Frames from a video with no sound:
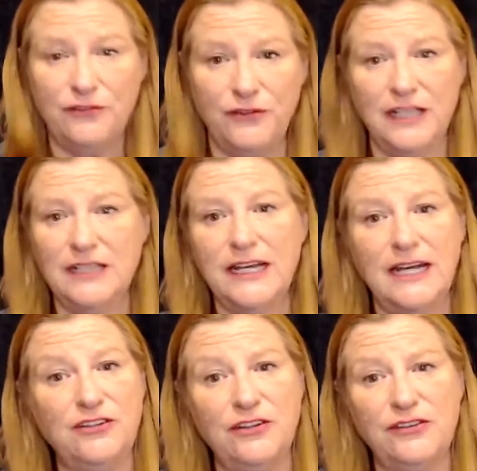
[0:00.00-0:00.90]
Frankly, I
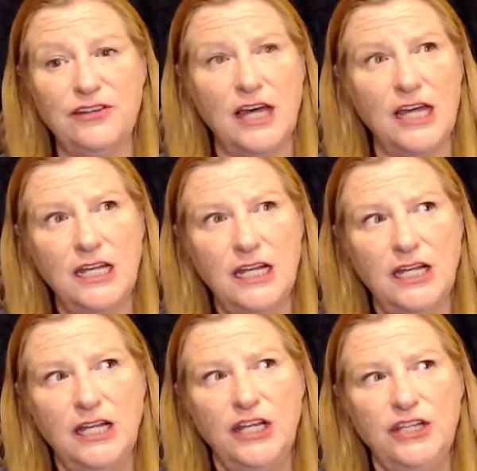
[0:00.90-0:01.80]
just thought
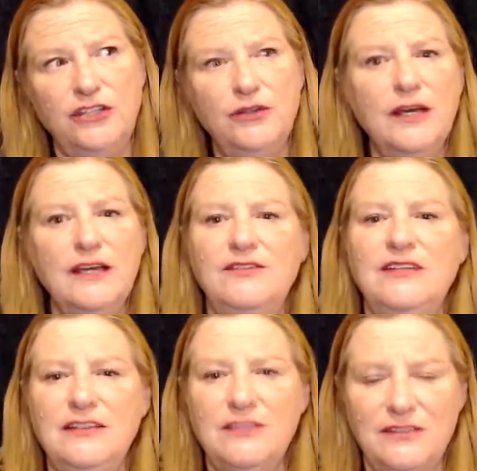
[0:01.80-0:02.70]
you guys
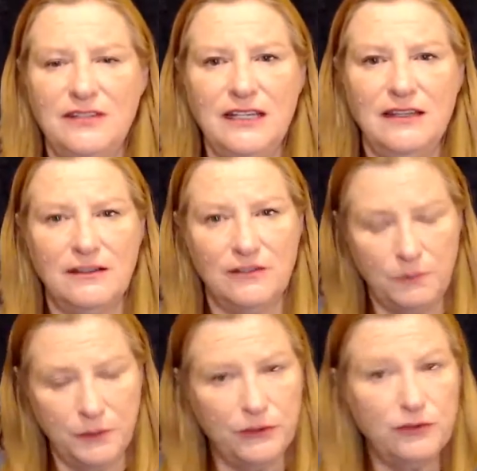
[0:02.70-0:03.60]
need to see that a
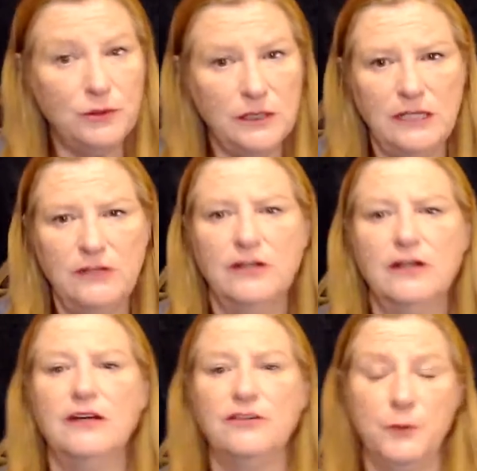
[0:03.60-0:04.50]
spiritual
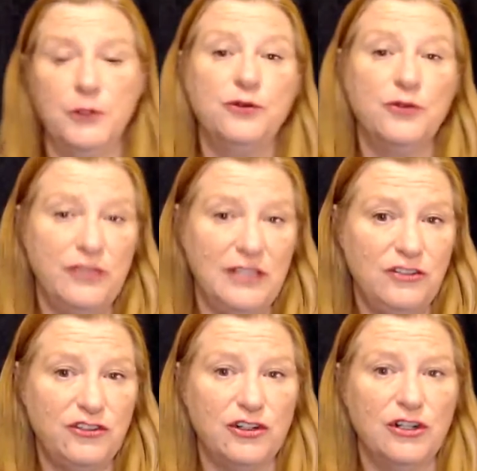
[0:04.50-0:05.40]
leader, a spiritual
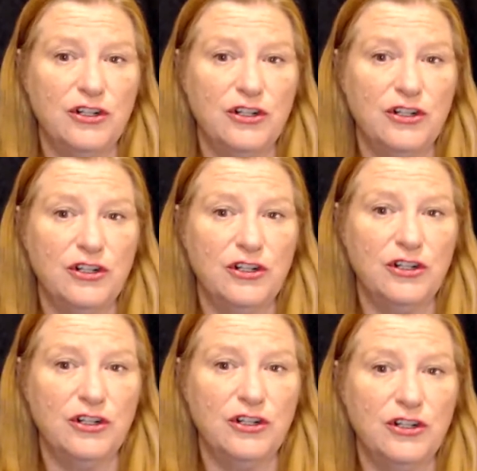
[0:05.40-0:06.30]
teacher
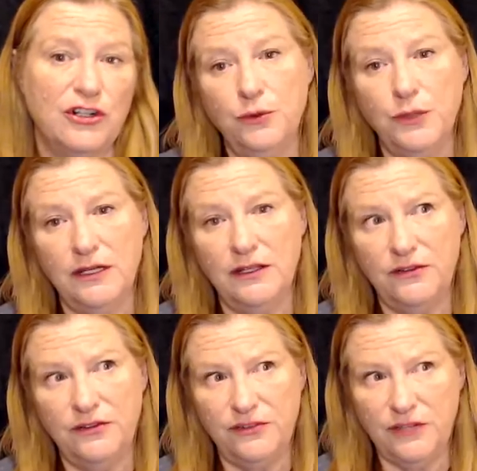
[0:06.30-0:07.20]
who
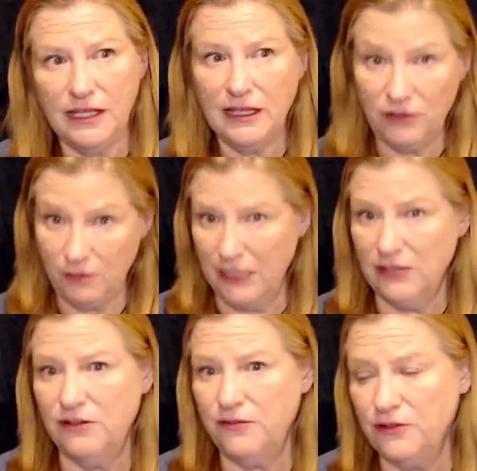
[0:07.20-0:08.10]
is seeking to make a
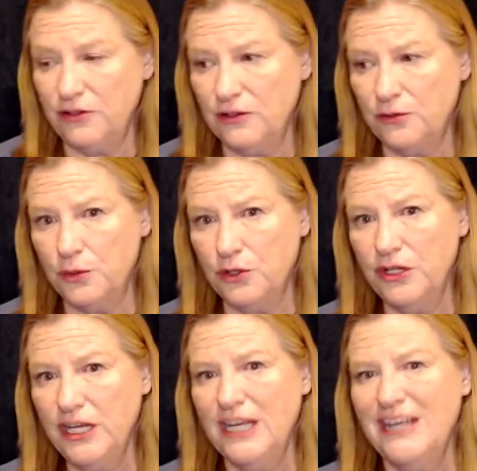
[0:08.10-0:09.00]
difference in this world
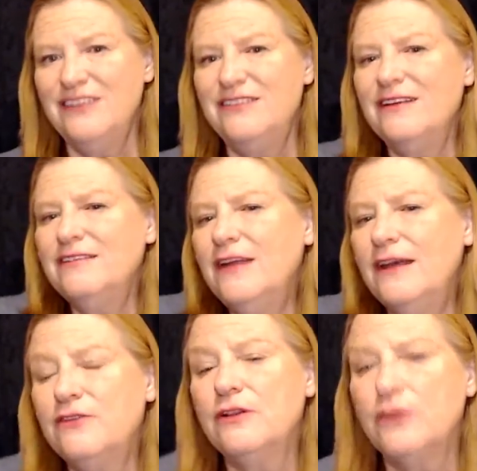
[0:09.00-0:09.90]
doesn't
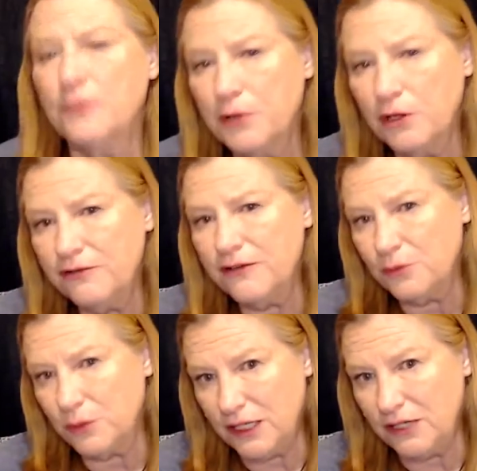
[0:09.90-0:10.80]
have to look perfect
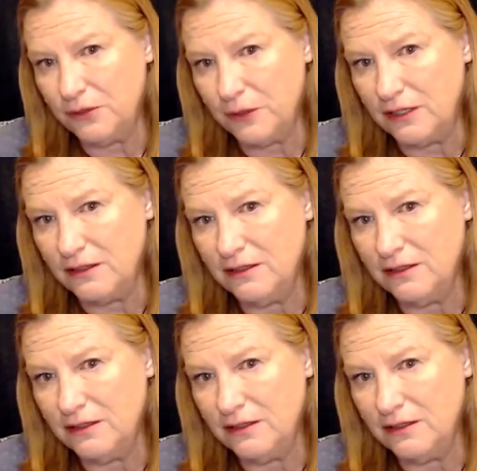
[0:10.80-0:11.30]
when they do it.